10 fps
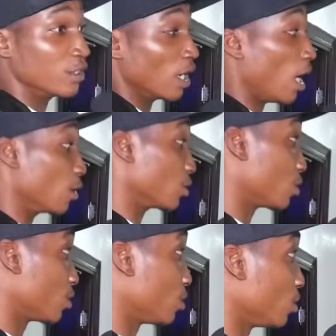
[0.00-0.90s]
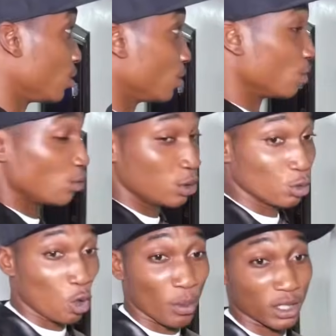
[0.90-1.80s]
the house. When
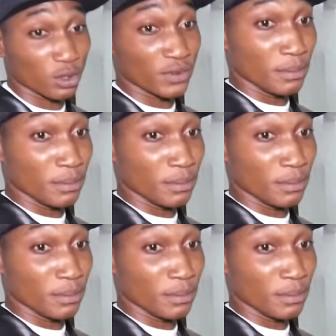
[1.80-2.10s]
you come out of the